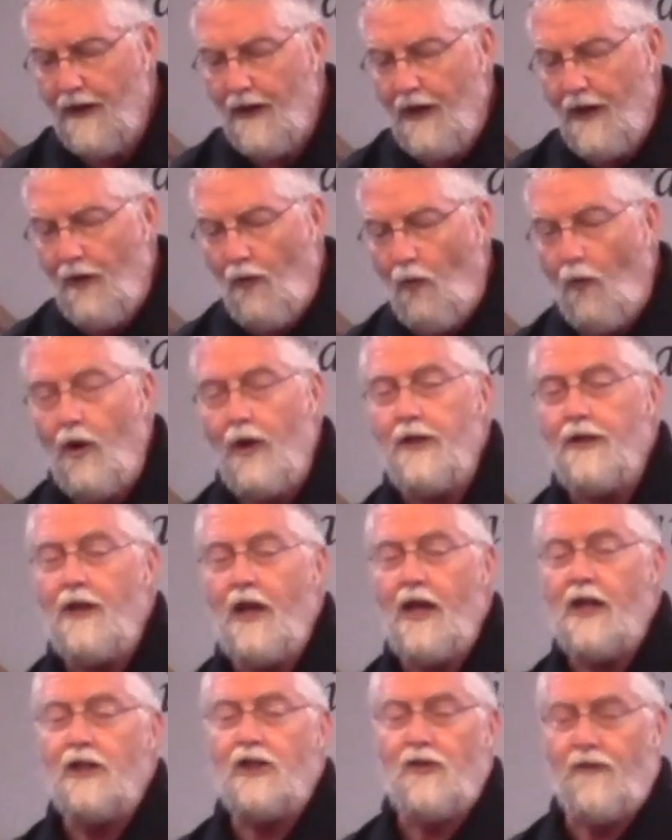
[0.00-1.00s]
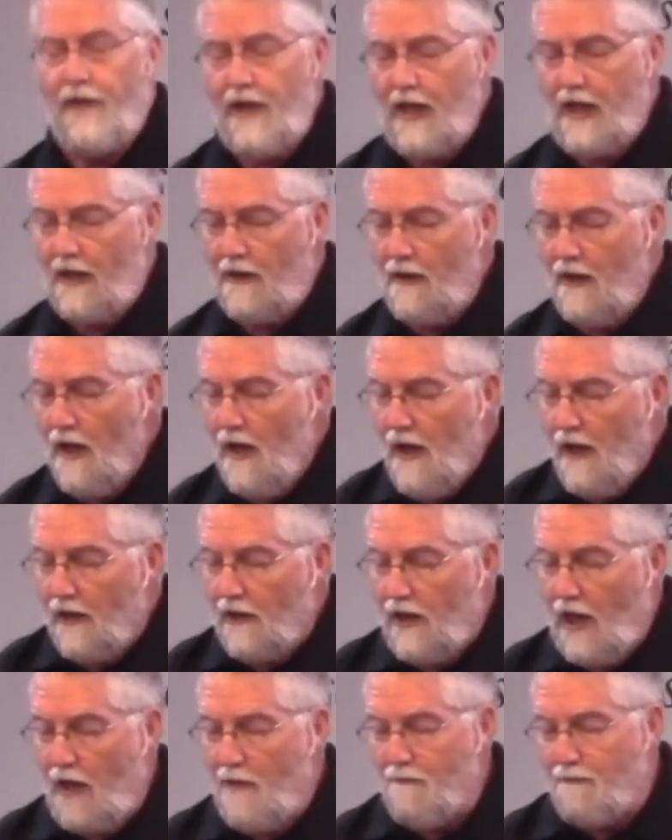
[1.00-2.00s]
One day,
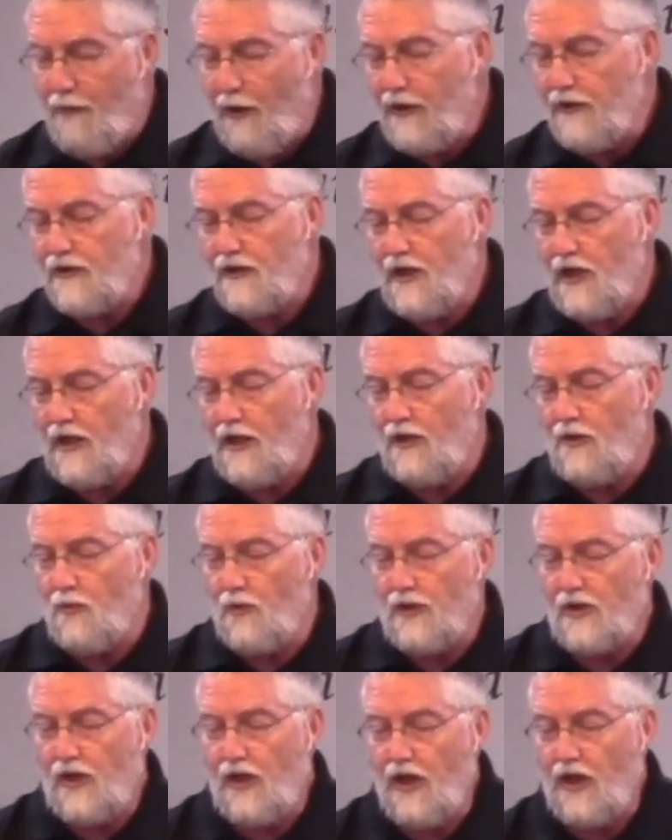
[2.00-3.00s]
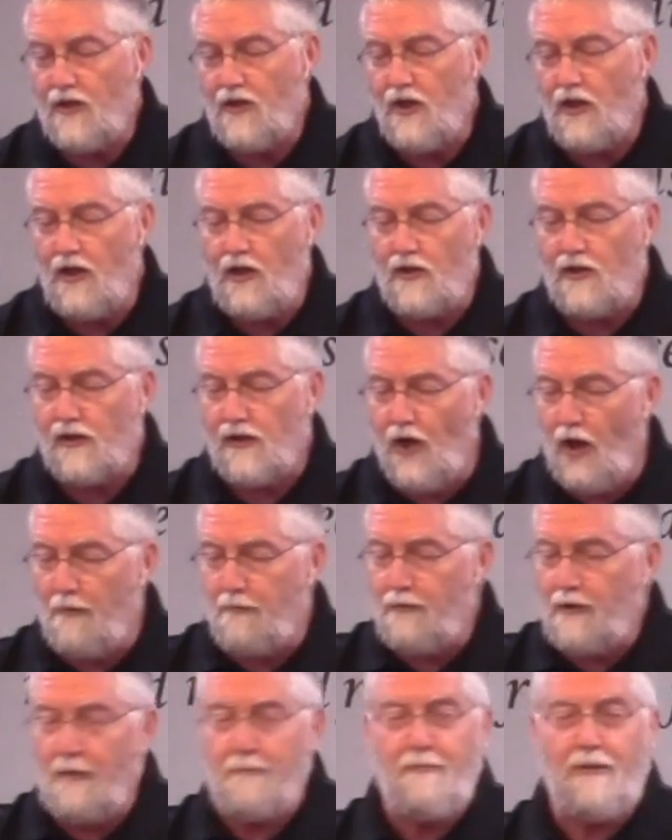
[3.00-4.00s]
Sven came bursting into his kitchen. He
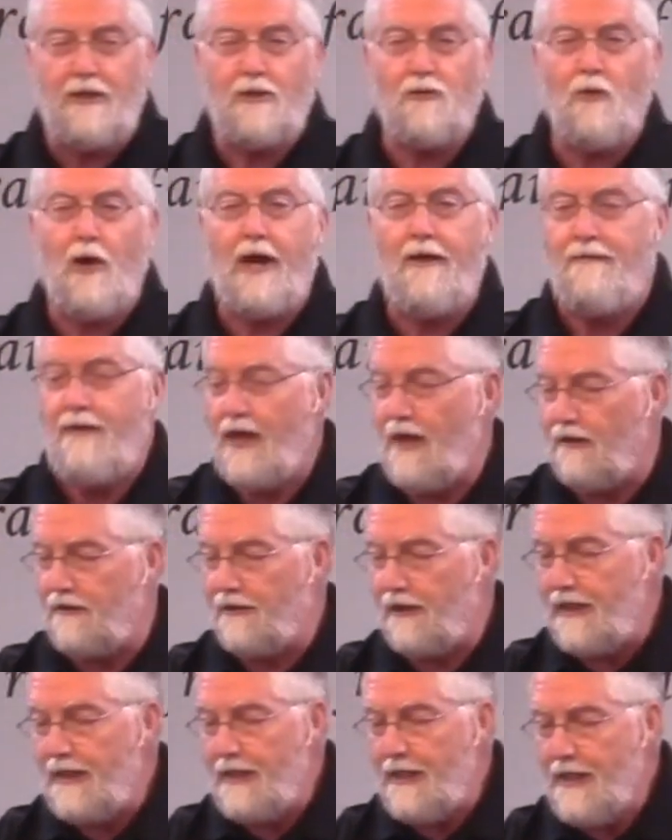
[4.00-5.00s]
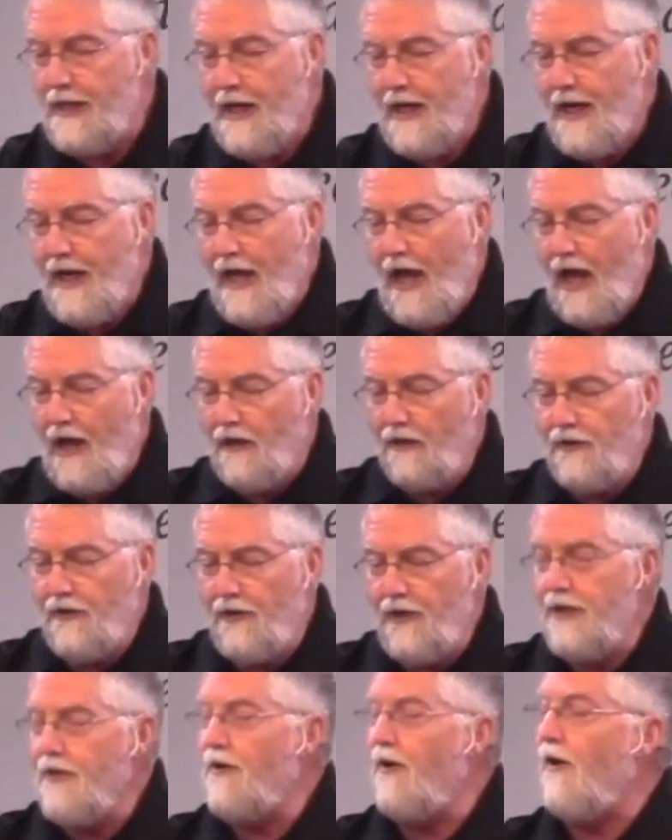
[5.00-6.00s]
scooped up his wife, Helda, held
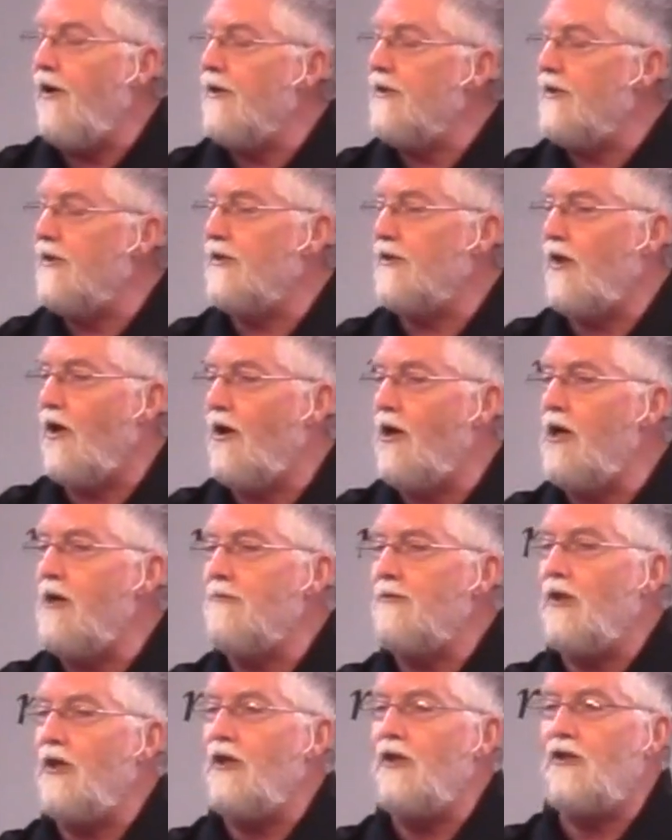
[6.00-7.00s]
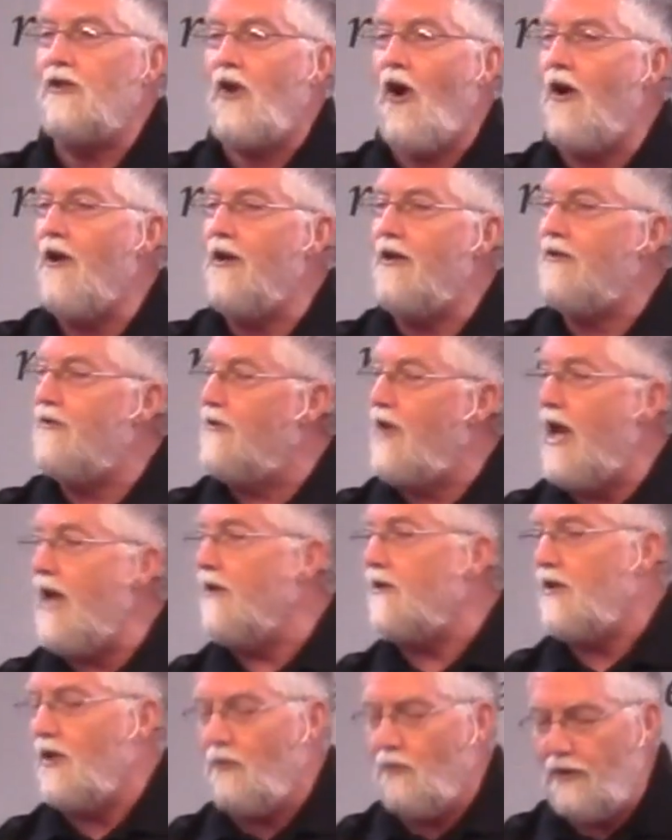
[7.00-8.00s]
her in his arms, and he started
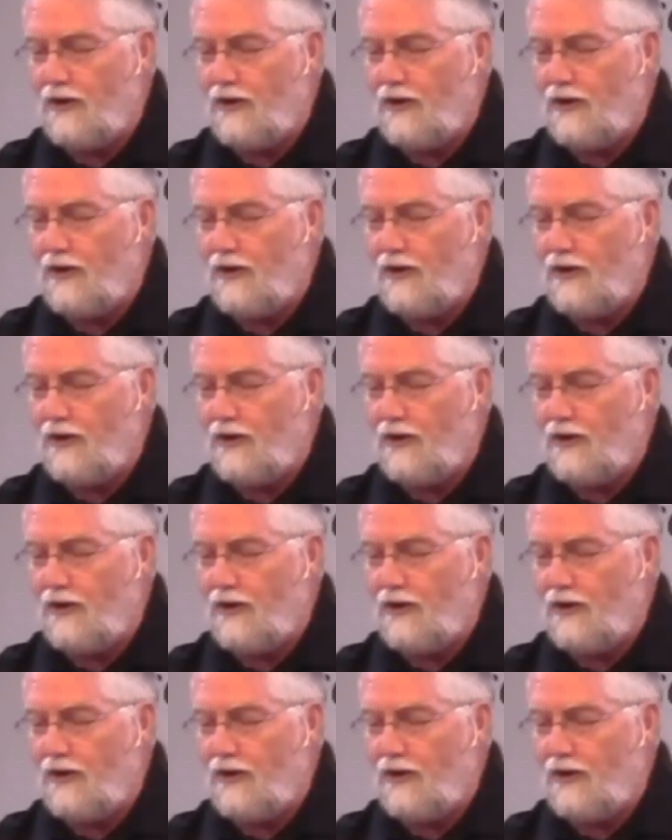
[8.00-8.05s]
dancing with